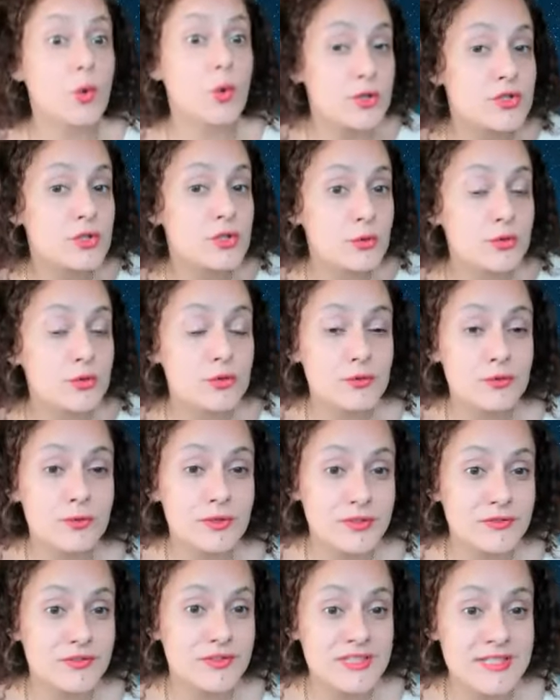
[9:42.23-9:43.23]
also through
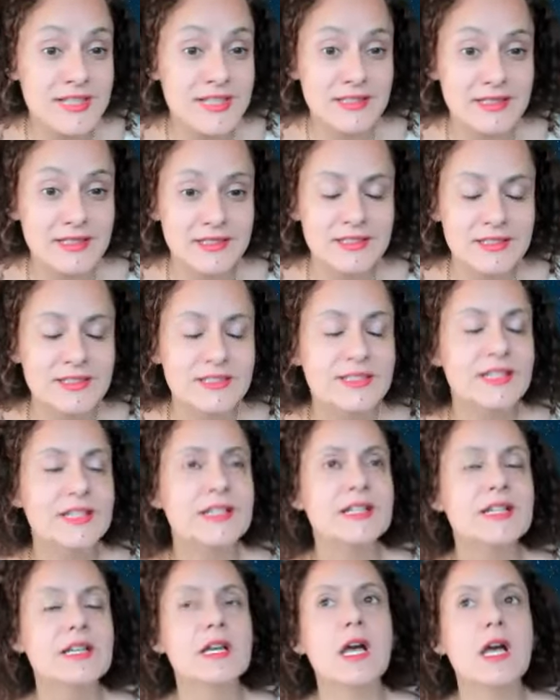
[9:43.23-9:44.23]
infidelity
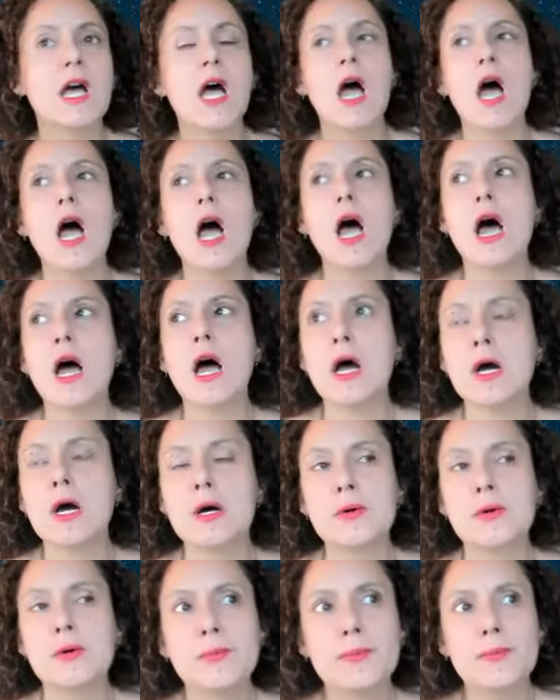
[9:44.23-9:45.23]

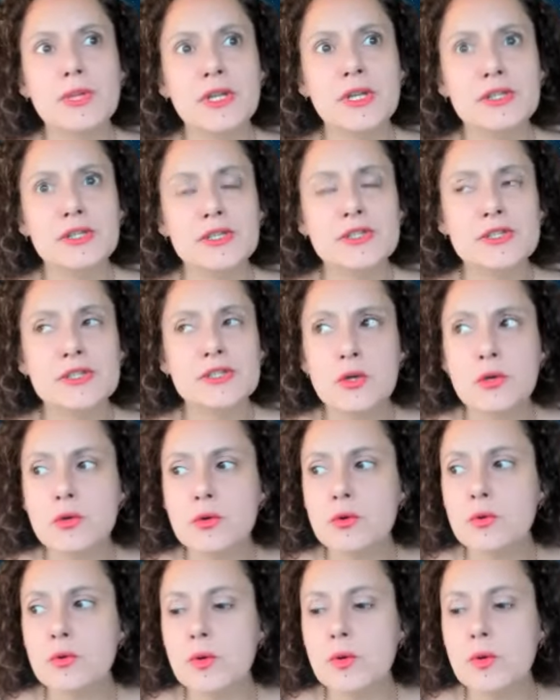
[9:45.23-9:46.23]
um and
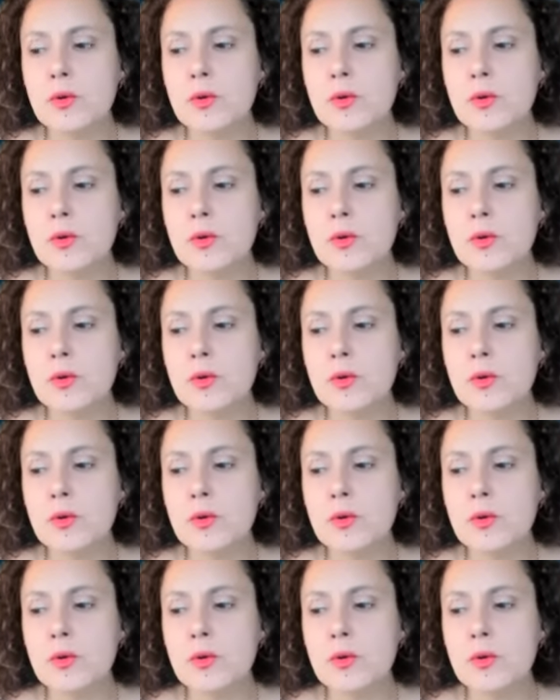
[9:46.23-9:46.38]
so